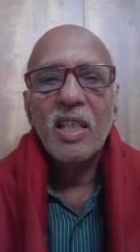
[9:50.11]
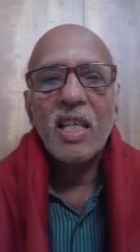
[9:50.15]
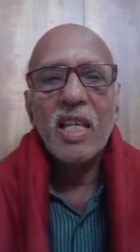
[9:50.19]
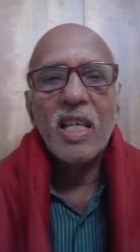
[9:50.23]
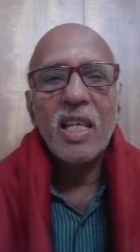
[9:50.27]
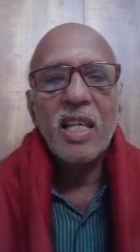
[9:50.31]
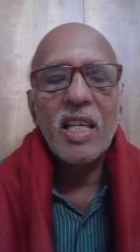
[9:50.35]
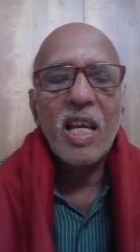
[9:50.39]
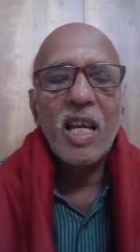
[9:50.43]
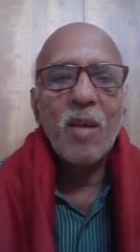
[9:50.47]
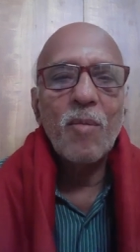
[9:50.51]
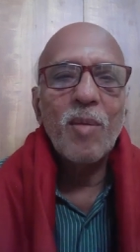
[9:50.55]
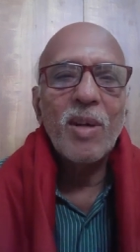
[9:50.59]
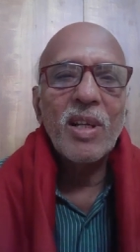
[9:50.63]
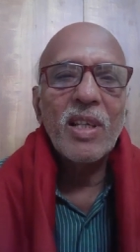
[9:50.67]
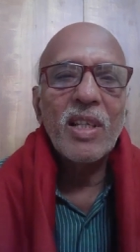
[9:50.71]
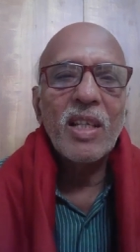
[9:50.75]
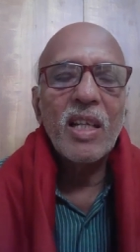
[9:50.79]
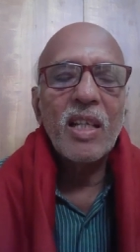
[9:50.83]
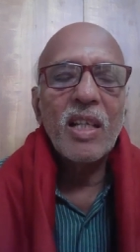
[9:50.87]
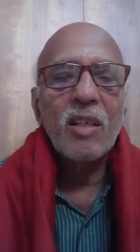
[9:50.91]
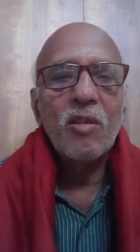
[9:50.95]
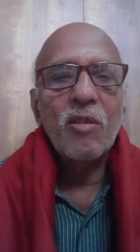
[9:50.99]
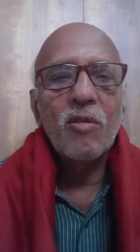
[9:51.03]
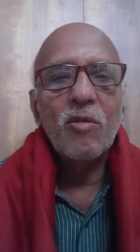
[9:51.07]
he came and
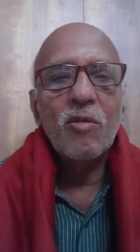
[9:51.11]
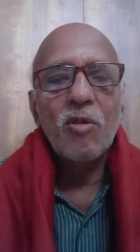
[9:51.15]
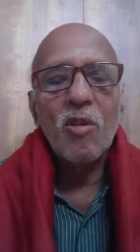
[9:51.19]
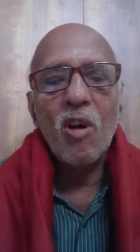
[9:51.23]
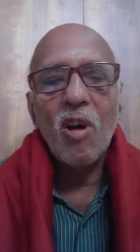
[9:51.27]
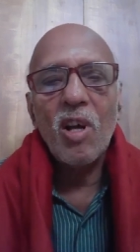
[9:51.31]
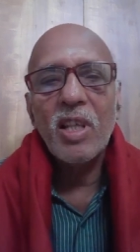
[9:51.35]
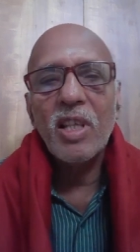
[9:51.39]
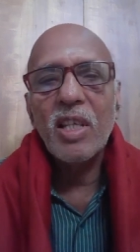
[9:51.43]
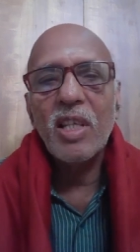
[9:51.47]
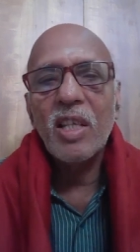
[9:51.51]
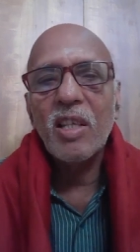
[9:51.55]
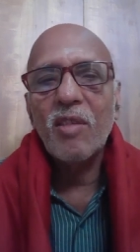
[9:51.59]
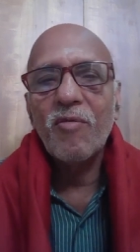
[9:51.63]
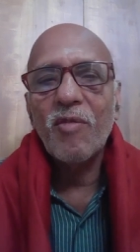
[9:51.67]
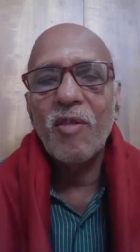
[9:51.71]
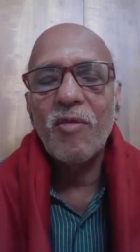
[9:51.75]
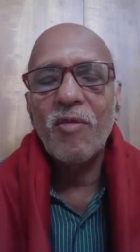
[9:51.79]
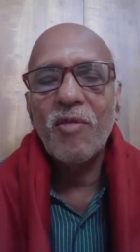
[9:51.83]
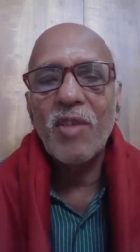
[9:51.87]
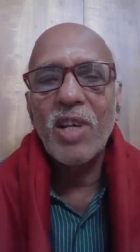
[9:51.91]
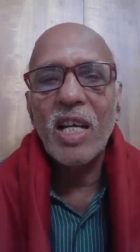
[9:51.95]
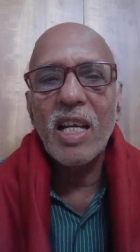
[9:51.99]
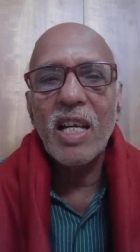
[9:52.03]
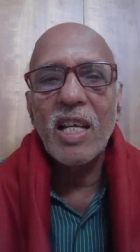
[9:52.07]
then all these
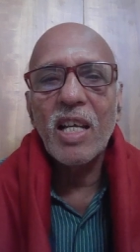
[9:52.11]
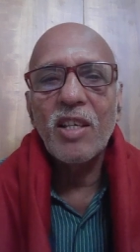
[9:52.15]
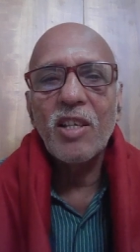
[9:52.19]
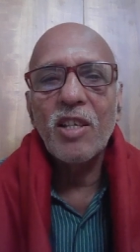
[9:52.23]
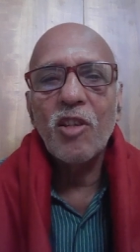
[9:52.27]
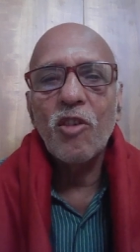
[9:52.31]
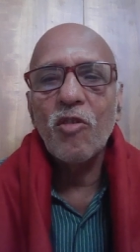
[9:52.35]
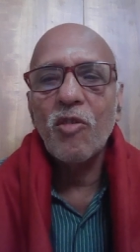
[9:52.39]
15 days,